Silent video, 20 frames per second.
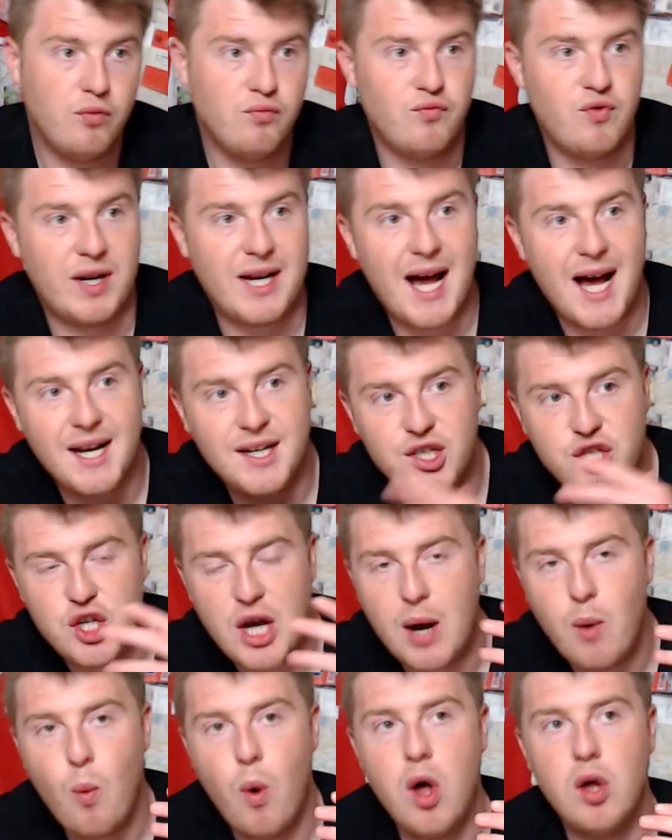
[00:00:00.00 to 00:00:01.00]
Regarding
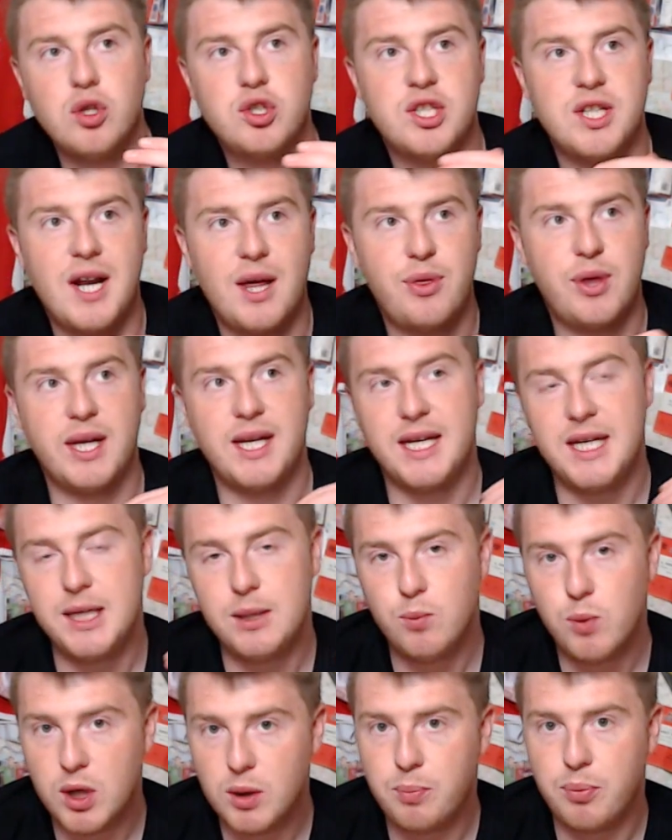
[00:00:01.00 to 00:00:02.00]
Jack Walton, I think he
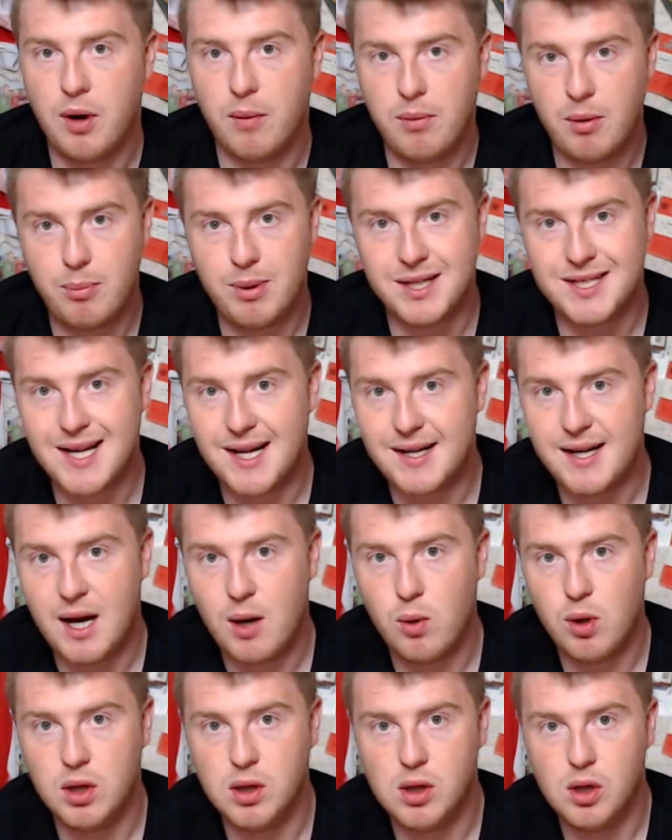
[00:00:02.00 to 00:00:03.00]
will probably be sent
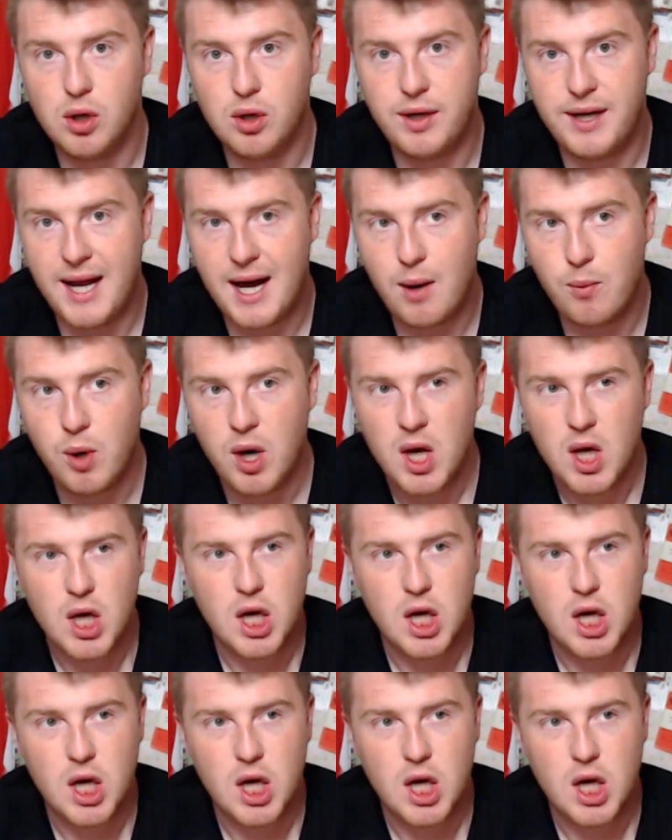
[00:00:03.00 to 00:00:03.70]
out on loan now.